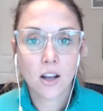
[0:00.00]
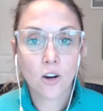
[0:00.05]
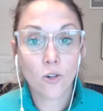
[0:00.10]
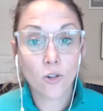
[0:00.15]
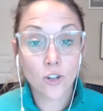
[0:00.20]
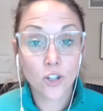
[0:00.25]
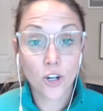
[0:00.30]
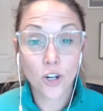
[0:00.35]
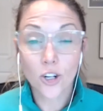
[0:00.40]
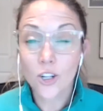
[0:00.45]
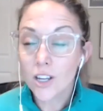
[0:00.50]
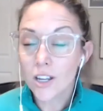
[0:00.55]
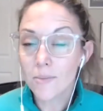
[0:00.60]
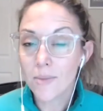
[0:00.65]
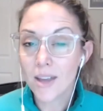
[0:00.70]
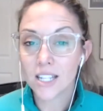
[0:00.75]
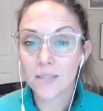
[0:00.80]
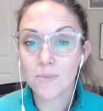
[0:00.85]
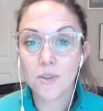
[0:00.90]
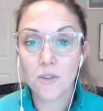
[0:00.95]
Journaling
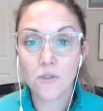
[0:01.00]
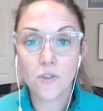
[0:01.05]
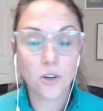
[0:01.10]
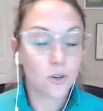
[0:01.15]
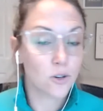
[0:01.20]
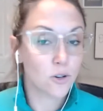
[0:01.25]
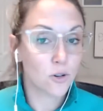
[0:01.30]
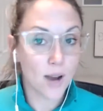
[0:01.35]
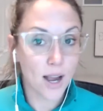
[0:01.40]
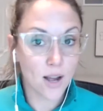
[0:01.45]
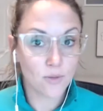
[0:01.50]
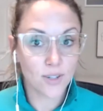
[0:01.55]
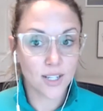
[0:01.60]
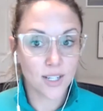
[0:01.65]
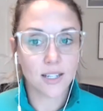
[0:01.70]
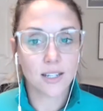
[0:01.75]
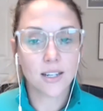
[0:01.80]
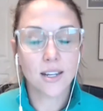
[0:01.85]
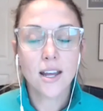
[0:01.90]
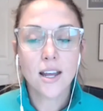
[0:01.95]
makes me feel
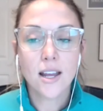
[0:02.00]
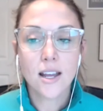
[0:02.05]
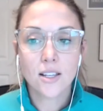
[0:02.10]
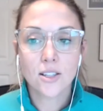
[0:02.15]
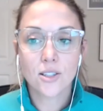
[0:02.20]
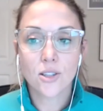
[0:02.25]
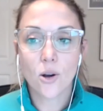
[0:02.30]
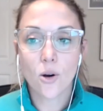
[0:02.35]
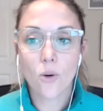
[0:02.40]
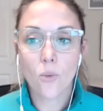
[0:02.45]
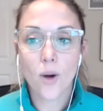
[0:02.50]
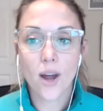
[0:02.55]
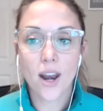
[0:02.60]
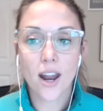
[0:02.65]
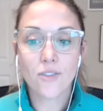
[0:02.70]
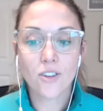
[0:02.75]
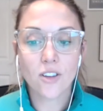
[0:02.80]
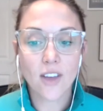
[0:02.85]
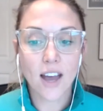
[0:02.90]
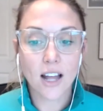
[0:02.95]
grounded. So,
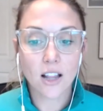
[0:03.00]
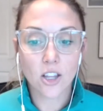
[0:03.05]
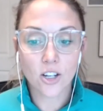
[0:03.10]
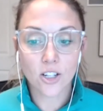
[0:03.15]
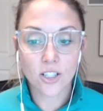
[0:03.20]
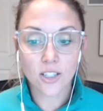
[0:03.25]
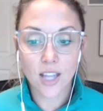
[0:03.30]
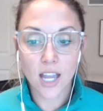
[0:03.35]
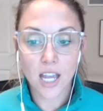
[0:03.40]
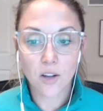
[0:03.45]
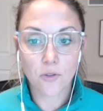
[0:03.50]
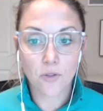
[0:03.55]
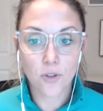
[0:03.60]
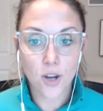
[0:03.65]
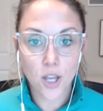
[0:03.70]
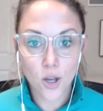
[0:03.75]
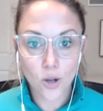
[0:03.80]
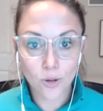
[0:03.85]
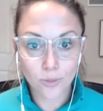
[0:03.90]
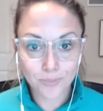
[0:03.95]
whatever that looks like for
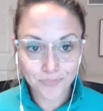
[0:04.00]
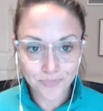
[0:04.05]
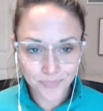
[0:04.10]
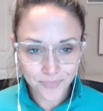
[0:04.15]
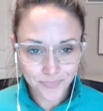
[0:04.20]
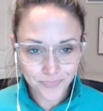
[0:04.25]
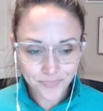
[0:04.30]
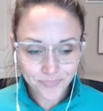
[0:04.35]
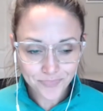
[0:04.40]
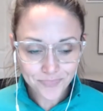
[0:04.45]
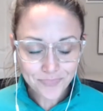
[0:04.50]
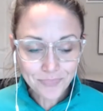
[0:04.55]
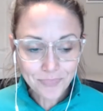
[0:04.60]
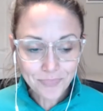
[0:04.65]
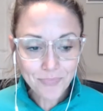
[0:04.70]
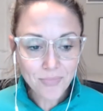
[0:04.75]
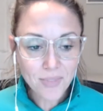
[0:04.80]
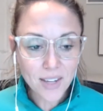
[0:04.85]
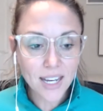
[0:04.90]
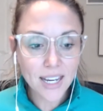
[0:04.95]
you.
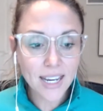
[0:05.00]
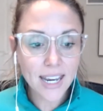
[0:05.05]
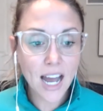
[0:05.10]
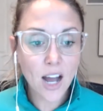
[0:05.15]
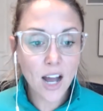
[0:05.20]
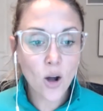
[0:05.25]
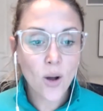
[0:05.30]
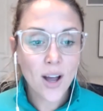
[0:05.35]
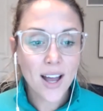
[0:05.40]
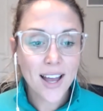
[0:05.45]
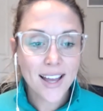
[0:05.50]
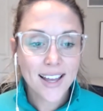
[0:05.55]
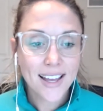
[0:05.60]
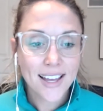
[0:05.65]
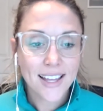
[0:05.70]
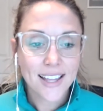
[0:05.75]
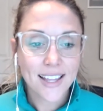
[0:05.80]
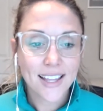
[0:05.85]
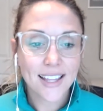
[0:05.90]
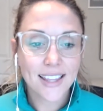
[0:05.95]
Now,
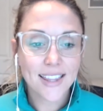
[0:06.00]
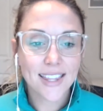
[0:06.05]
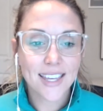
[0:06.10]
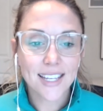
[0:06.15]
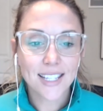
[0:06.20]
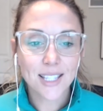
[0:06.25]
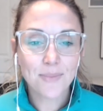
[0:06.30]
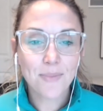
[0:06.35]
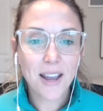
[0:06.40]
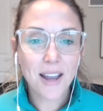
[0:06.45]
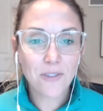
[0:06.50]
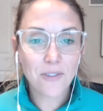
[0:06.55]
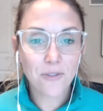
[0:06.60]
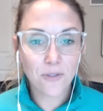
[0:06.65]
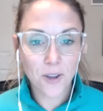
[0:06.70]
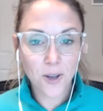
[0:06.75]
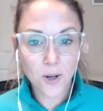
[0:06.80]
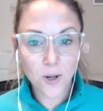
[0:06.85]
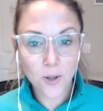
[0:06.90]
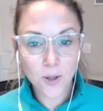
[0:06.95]
this might
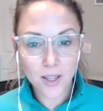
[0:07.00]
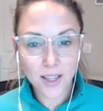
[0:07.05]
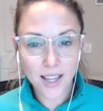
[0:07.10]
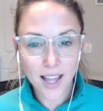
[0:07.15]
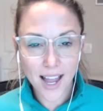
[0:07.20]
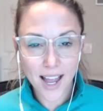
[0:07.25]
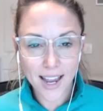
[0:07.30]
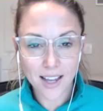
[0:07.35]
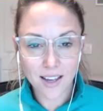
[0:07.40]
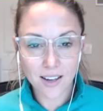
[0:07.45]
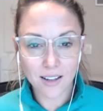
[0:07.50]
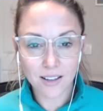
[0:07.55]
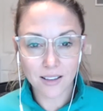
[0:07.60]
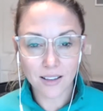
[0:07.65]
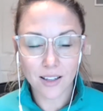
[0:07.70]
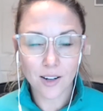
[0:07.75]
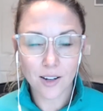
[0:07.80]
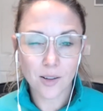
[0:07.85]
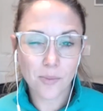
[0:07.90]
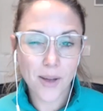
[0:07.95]
feel like a
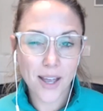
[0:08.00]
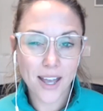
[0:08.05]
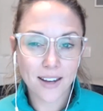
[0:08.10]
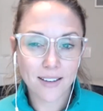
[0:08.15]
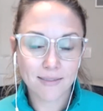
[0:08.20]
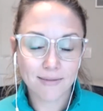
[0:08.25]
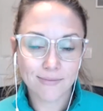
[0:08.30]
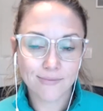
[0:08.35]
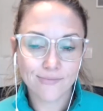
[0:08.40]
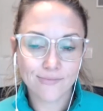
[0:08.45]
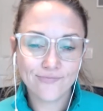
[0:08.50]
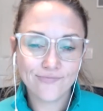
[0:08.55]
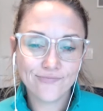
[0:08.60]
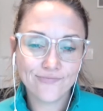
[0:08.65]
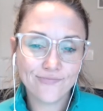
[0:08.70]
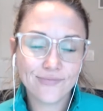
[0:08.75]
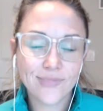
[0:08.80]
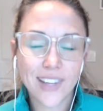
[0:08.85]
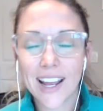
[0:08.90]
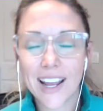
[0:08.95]
little bit
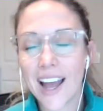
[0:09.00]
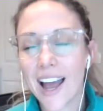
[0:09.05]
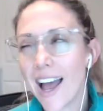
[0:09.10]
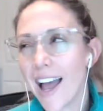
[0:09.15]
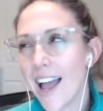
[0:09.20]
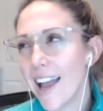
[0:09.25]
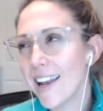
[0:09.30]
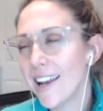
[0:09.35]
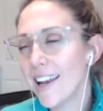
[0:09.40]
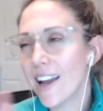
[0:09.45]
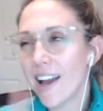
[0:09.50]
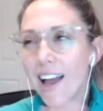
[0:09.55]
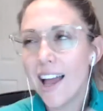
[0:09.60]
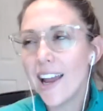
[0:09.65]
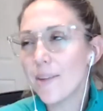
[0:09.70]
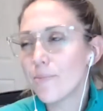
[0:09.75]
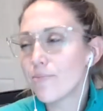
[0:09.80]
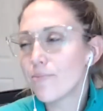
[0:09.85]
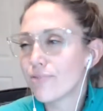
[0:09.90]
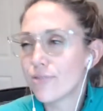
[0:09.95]
mm, like I mean
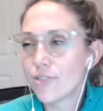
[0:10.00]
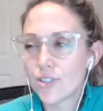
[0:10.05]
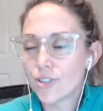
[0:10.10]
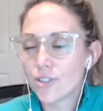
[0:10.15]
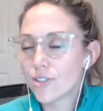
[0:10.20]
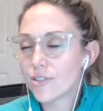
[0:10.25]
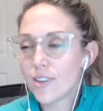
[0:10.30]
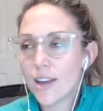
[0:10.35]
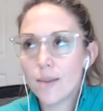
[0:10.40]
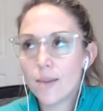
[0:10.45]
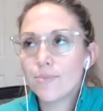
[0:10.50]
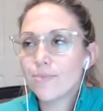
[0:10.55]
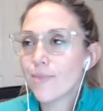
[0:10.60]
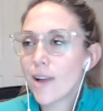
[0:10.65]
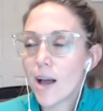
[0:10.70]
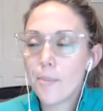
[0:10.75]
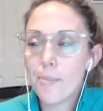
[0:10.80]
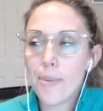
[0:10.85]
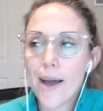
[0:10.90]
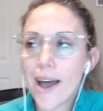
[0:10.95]
I, I'm,
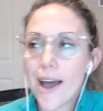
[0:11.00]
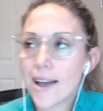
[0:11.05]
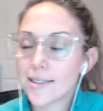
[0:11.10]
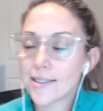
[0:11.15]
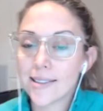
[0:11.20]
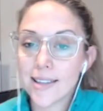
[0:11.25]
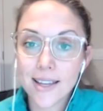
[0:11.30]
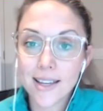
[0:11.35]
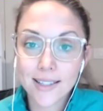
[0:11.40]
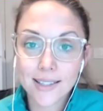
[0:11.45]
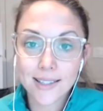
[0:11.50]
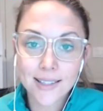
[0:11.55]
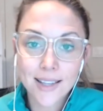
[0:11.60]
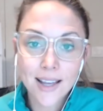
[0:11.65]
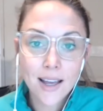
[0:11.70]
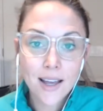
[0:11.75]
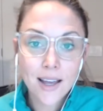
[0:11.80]
I'm past this.